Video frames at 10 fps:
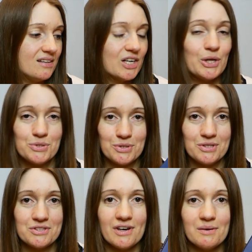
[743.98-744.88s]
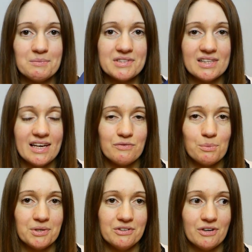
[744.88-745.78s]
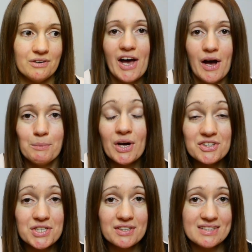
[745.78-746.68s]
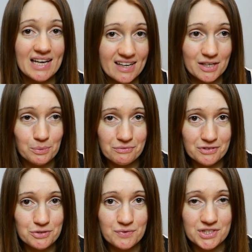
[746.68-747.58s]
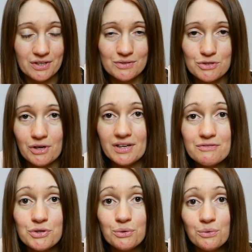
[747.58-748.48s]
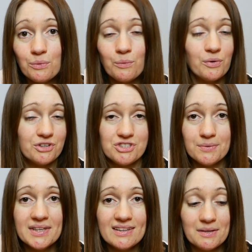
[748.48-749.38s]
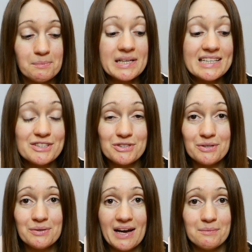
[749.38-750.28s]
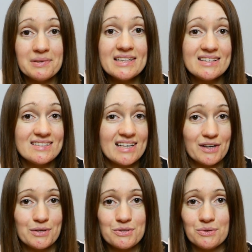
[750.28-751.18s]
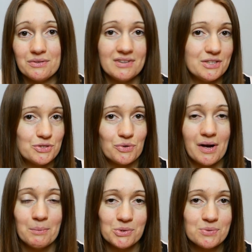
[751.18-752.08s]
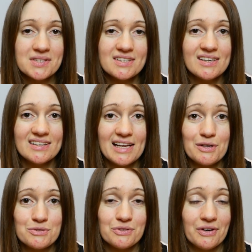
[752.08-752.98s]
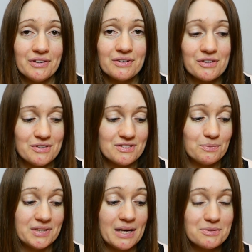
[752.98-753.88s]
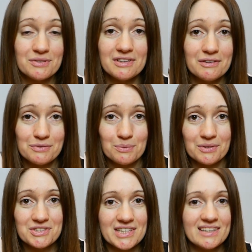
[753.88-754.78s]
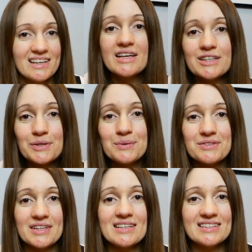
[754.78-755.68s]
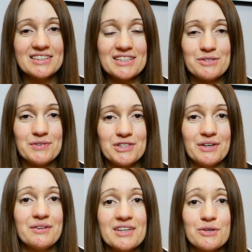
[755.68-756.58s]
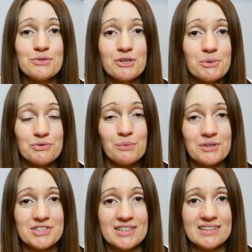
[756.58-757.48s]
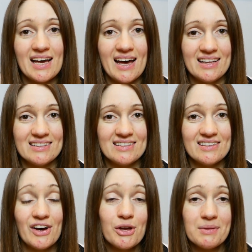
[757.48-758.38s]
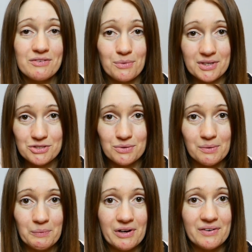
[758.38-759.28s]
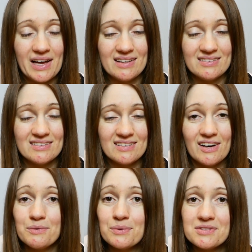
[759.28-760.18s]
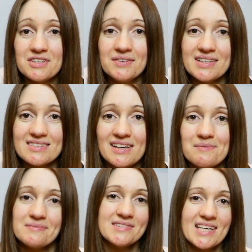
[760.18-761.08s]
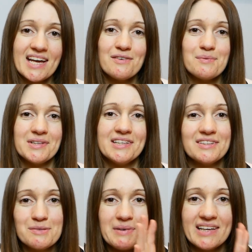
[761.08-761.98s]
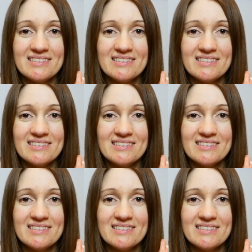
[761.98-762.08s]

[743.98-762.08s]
closer to the time to let everybody know. I'm not actually going to tag anyone for this video, so if you want to do it, then please do, and please tag us on Instagram or Twitter and let us know, because we'd absolutely love to watch it. Cool, so that's the end of this video. Thank you so much for watching, and I hope that everyone is doing well, and I will see you next time. Take care, everybody. Goodbye.